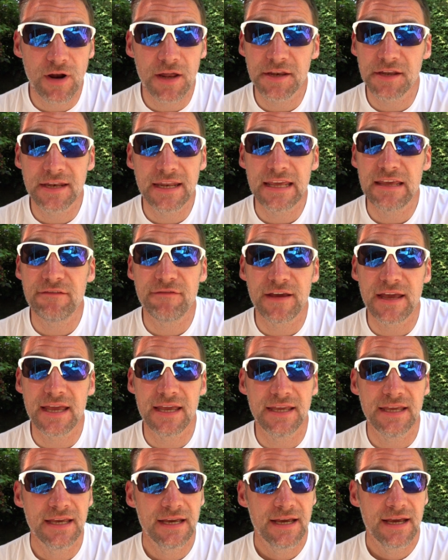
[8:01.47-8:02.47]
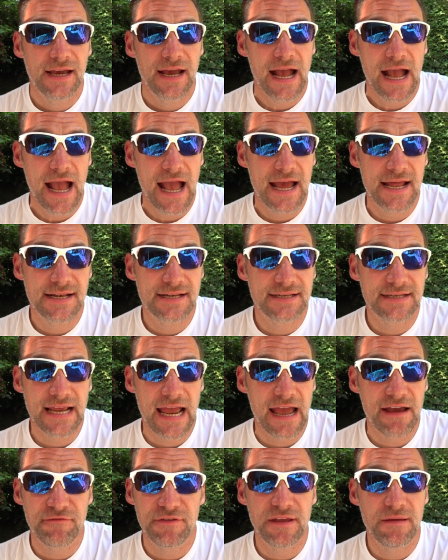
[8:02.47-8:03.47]
run an EV and
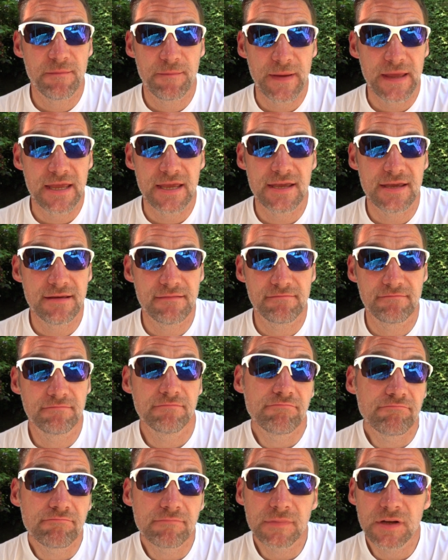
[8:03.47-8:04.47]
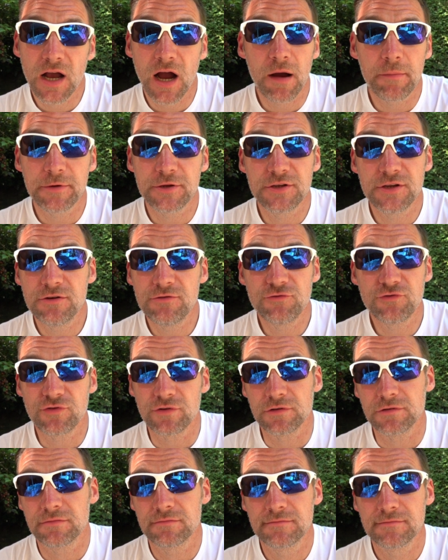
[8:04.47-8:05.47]
have it be carbon
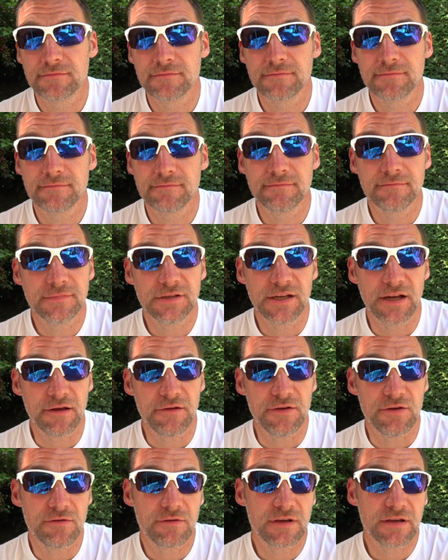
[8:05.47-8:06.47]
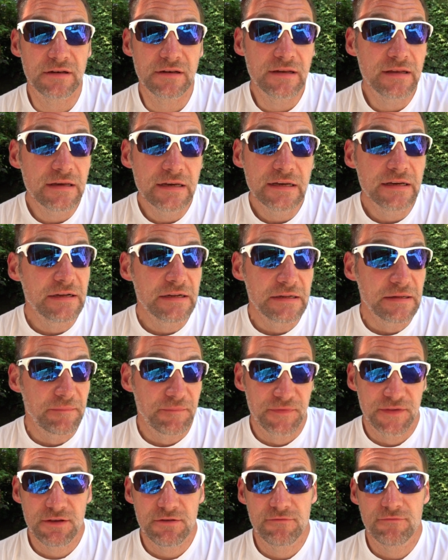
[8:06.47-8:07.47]
neutral. You know, you can
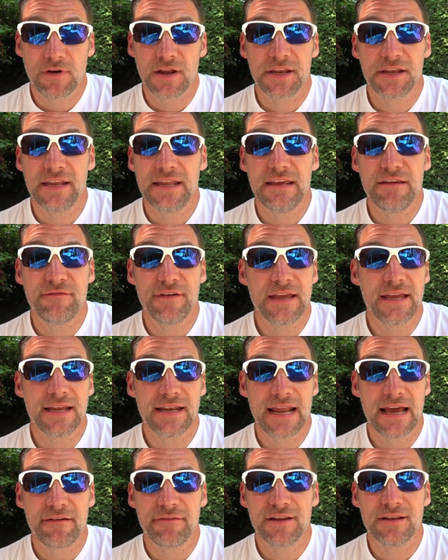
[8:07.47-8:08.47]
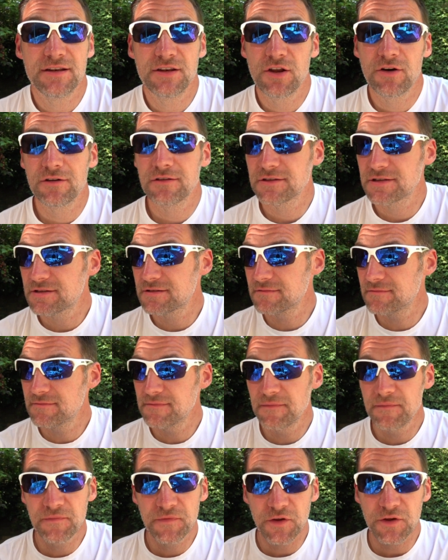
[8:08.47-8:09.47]
run an EV and have it not
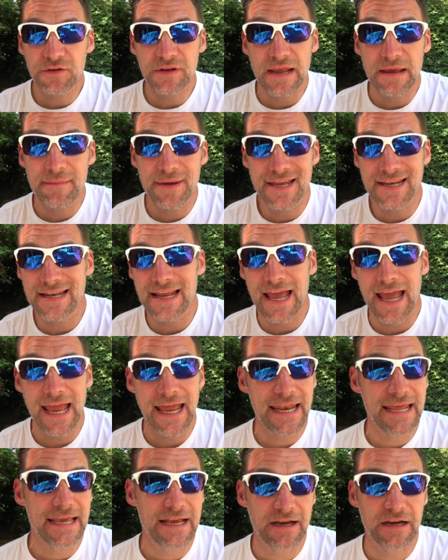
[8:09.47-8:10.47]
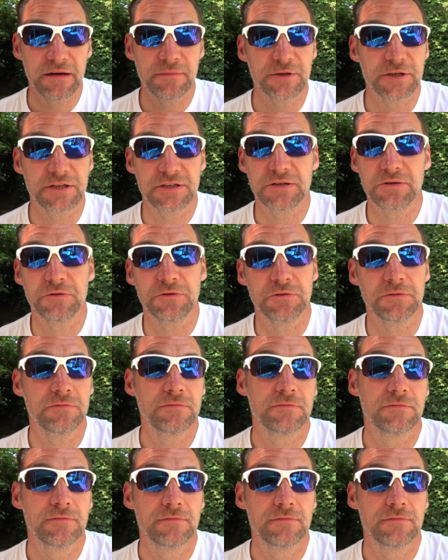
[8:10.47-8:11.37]
emit any carbon at all.